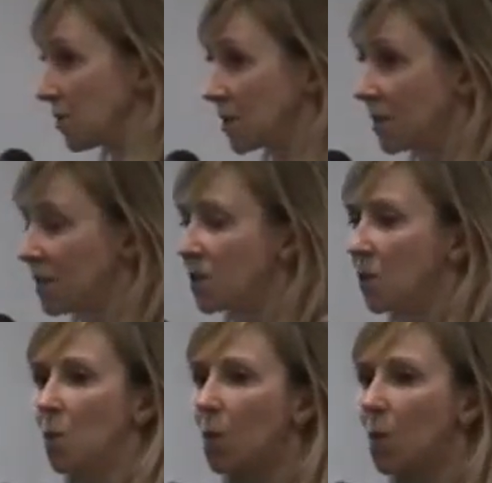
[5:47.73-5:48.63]
errors.
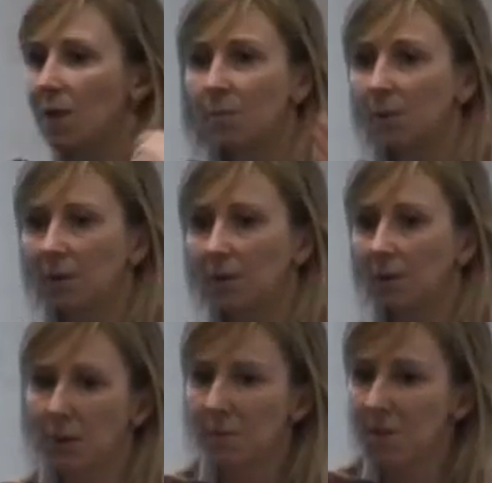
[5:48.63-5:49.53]
So what
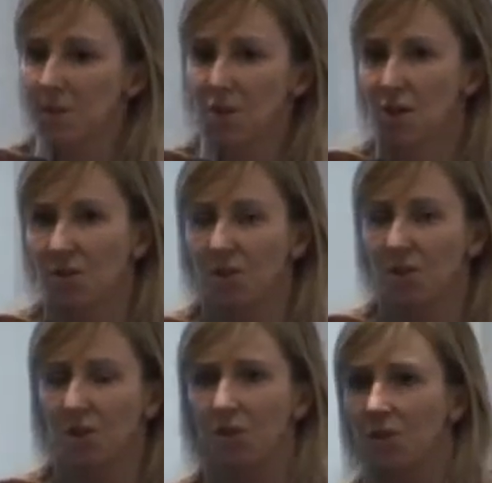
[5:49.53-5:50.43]
typical preposition
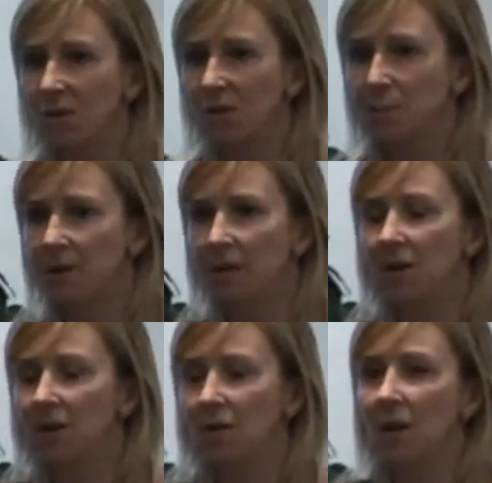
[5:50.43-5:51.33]
errors are you
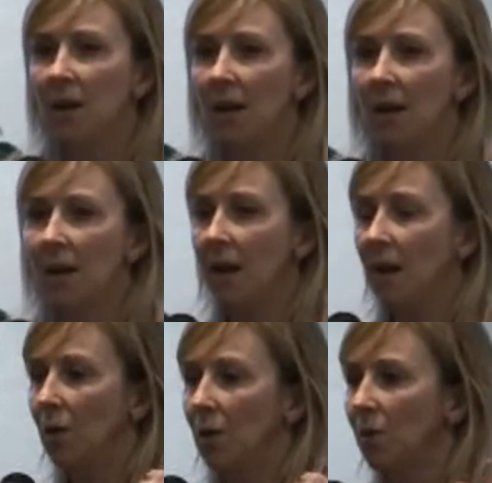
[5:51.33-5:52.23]
expecting here?
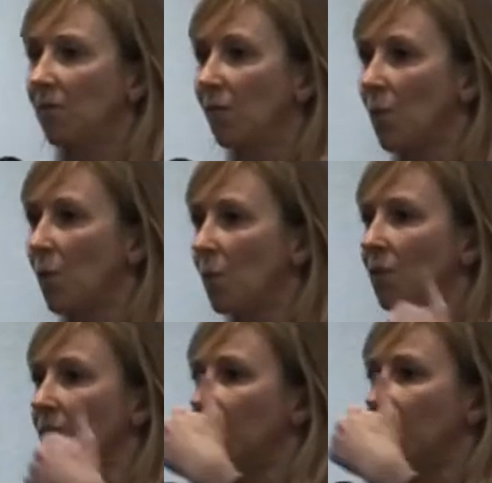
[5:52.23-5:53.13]
Looking
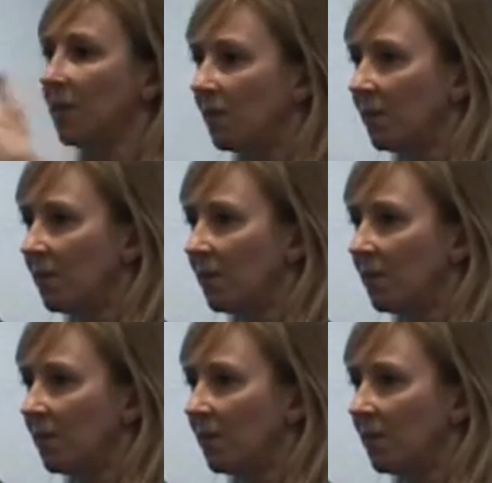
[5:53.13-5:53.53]
forward,